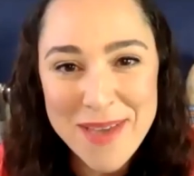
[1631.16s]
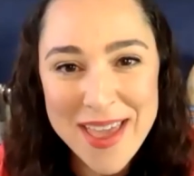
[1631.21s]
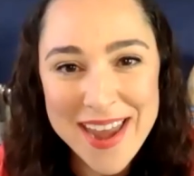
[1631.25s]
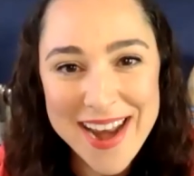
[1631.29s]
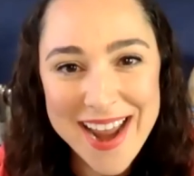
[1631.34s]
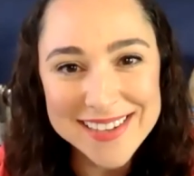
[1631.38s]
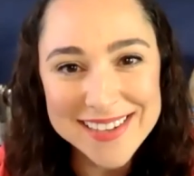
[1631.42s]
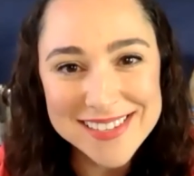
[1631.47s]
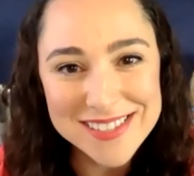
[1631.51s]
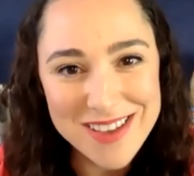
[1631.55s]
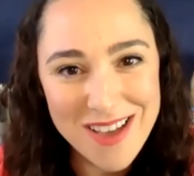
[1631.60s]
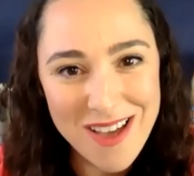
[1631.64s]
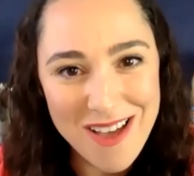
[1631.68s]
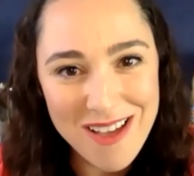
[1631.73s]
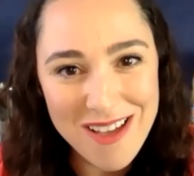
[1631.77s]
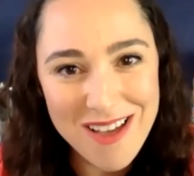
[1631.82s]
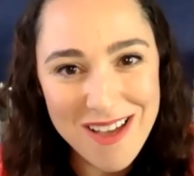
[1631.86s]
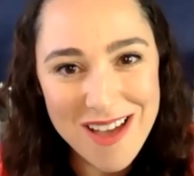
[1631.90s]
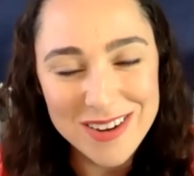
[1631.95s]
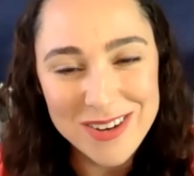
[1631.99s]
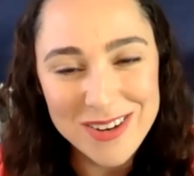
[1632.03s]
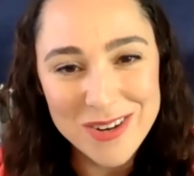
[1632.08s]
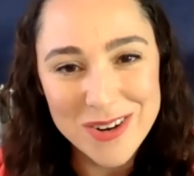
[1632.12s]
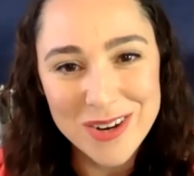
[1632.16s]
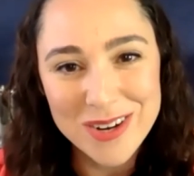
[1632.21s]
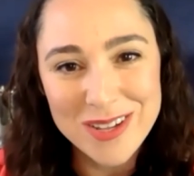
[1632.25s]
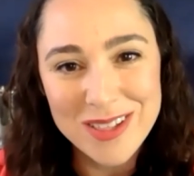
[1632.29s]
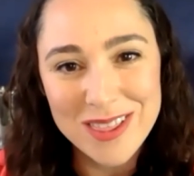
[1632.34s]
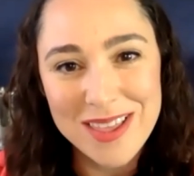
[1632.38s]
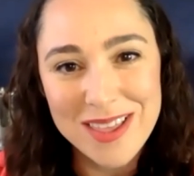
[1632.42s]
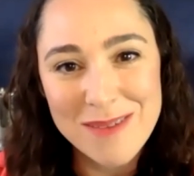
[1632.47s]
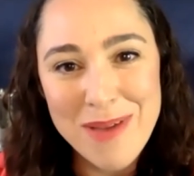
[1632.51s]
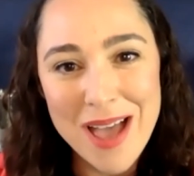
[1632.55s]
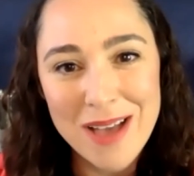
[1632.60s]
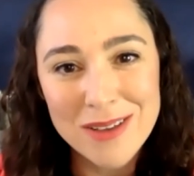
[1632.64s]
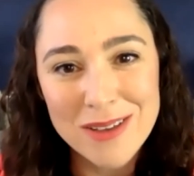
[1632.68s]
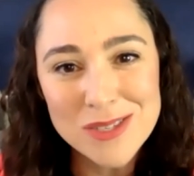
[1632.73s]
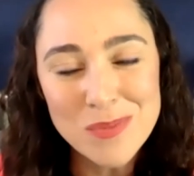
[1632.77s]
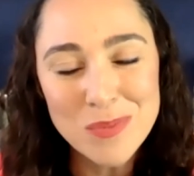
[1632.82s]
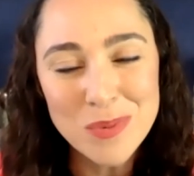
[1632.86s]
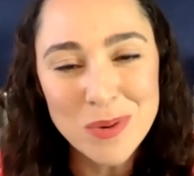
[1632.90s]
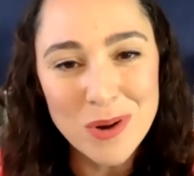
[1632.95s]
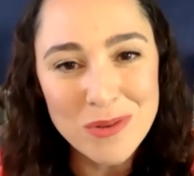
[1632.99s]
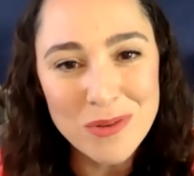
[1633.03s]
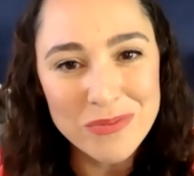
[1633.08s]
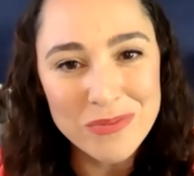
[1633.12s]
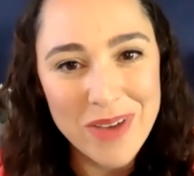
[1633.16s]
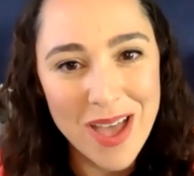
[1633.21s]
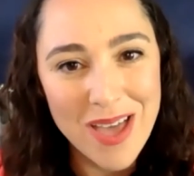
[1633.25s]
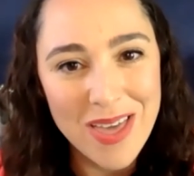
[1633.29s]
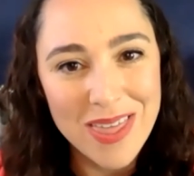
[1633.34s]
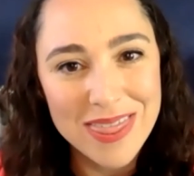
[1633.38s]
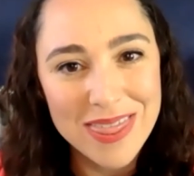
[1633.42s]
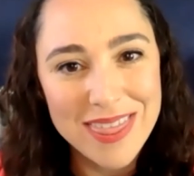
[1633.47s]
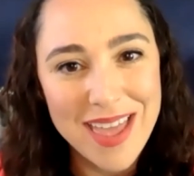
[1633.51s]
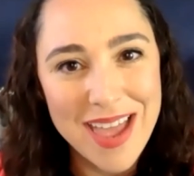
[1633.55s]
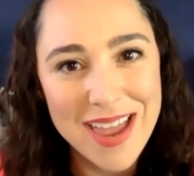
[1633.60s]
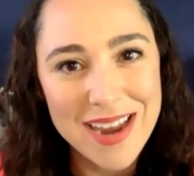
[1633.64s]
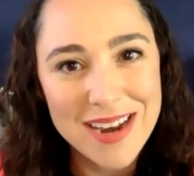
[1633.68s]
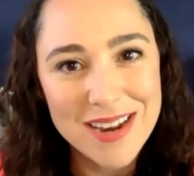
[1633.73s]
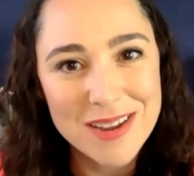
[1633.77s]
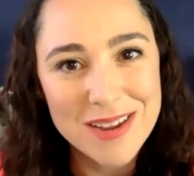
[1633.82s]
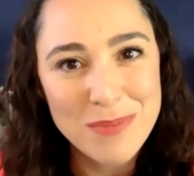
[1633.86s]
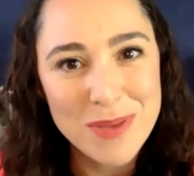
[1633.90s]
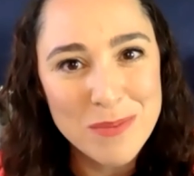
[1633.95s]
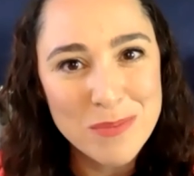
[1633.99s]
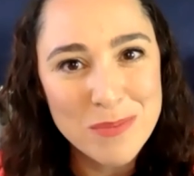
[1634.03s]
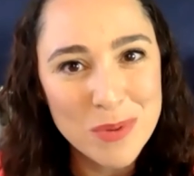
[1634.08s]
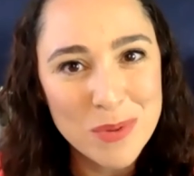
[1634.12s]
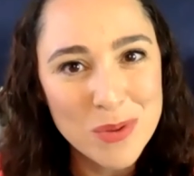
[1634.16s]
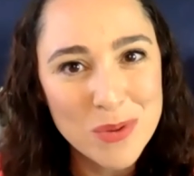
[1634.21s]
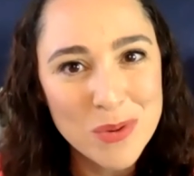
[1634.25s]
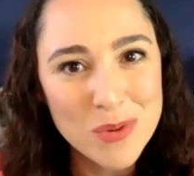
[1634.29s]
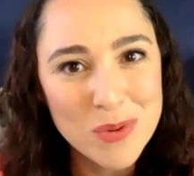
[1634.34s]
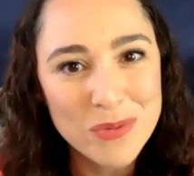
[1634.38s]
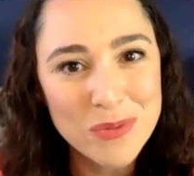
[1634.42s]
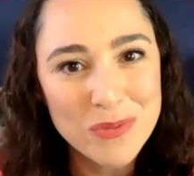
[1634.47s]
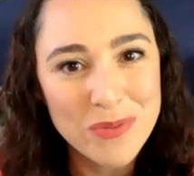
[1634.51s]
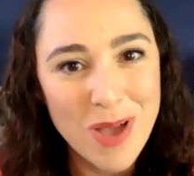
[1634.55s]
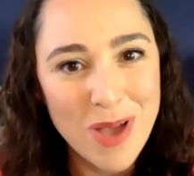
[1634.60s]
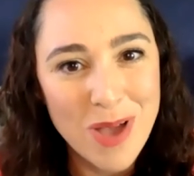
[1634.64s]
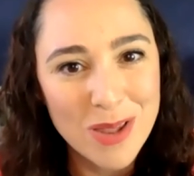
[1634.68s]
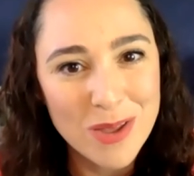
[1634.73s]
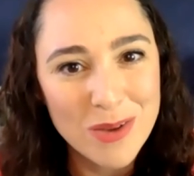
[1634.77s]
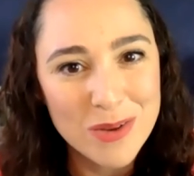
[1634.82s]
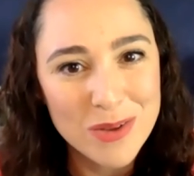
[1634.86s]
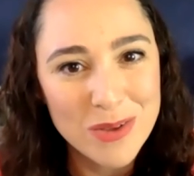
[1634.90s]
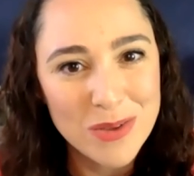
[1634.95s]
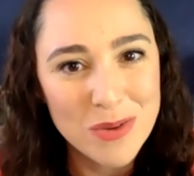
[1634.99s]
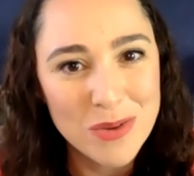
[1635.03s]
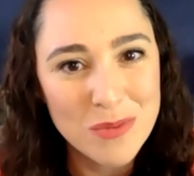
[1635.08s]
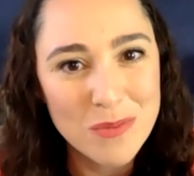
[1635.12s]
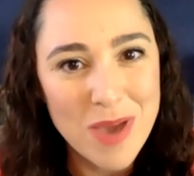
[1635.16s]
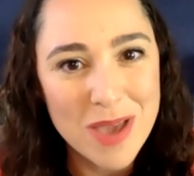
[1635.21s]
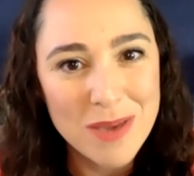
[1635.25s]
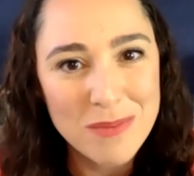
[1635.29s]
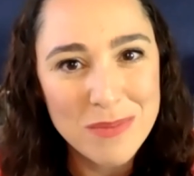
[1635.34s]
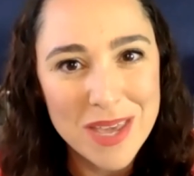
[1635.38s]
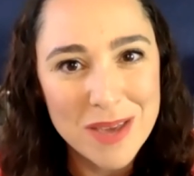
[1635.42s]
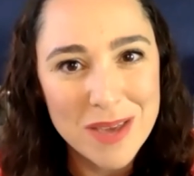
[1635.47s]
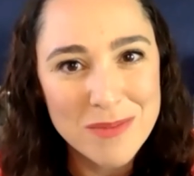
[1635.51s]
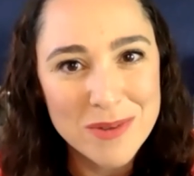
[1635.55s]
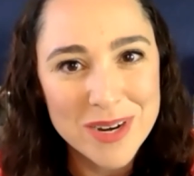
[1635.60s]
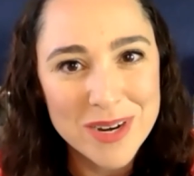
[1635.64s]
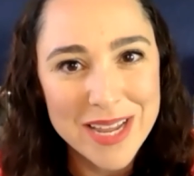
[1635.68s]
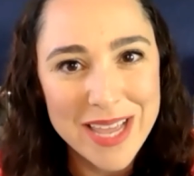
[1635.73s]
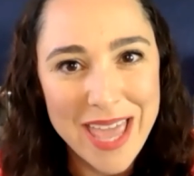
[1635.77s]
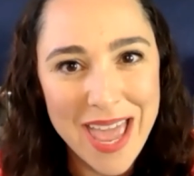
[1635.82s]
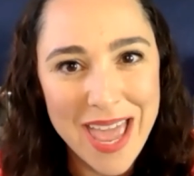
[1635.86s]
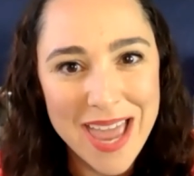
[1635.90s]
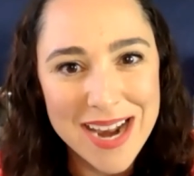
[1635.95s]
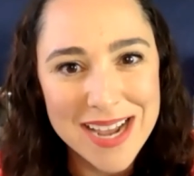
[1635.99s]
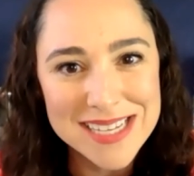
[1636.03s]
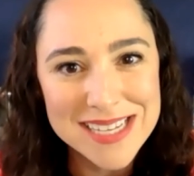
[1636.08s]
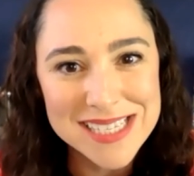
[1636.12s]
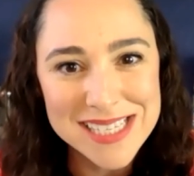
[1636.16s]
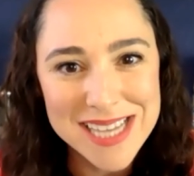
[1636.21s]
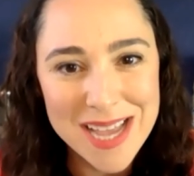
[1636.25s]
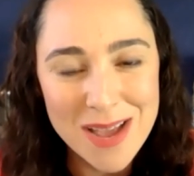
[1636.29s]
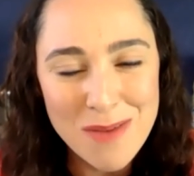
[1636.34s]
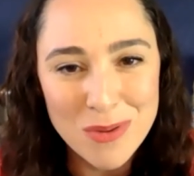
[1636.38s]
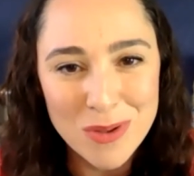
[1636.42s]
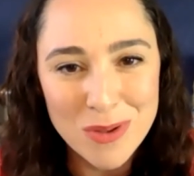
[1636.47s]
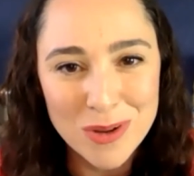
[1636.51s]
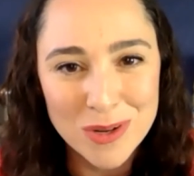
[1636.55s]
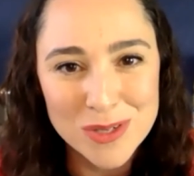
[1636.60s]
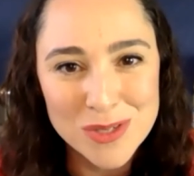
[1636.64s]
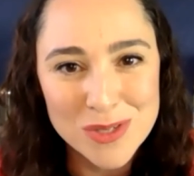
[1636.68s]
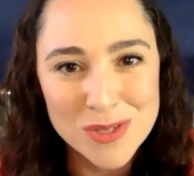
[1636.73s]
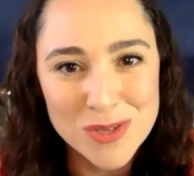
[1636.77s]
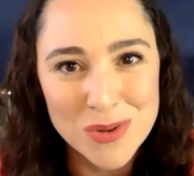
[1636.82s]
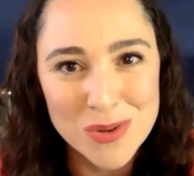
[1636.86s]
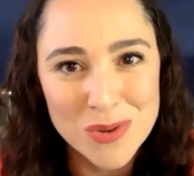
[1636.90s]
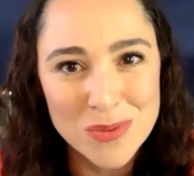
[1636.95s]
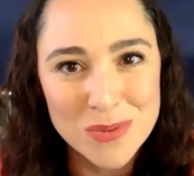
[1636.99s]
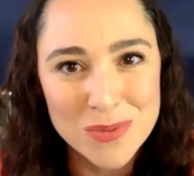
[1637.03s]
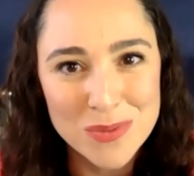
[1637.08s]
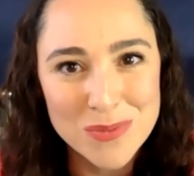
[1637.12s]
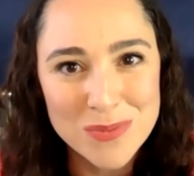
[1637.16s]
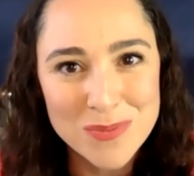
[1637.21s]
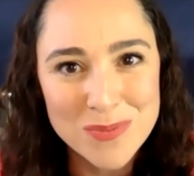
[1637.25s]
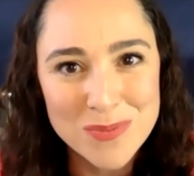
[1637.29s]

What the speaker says: And I saw on your Clubhouse profile that people who follow you might be able to get a sample or two.